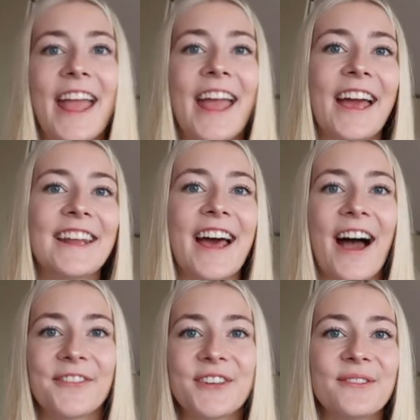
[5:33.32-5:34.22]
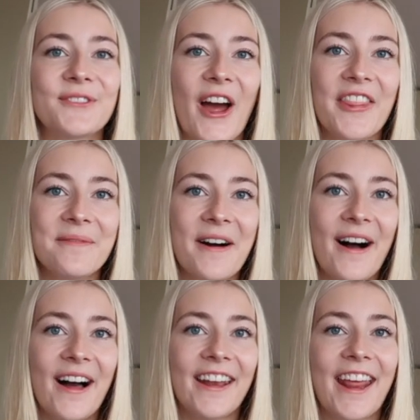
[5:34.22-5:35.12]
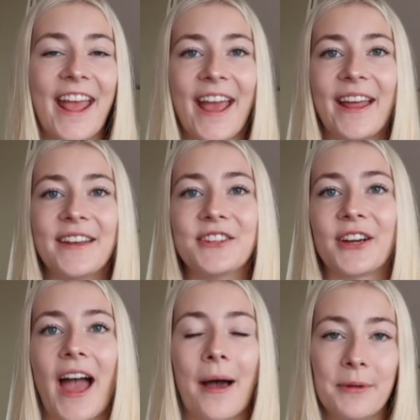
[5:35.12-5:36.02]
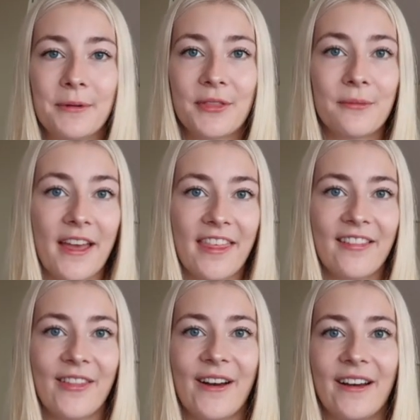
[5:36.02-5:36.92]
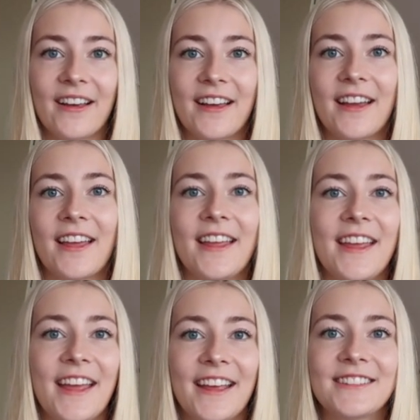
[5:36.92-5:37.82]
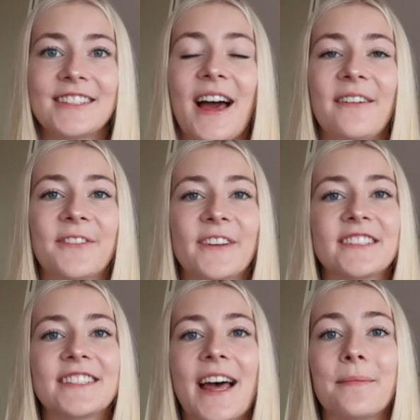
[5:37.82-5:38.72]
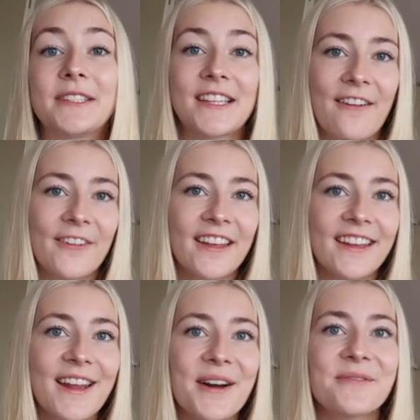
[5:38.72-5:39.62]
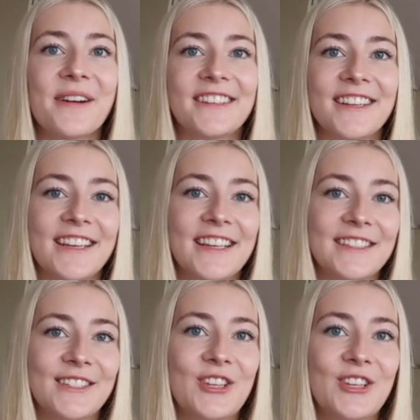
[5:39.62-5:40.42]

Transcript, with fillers: And after you've tried them on and you're happy with the way they look, it's time for step seven, which is